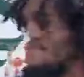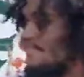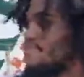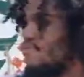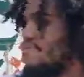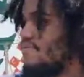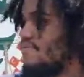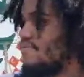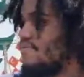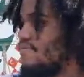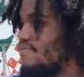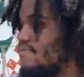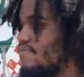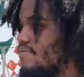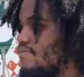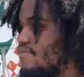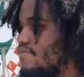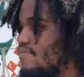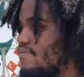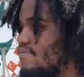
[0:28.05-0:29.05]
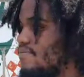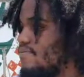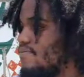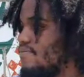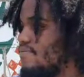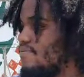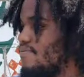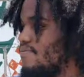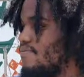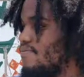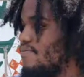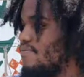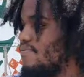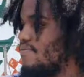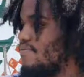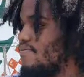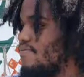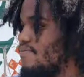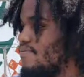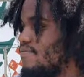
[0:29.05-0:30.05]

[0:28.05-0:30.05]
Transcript: (no one is talking)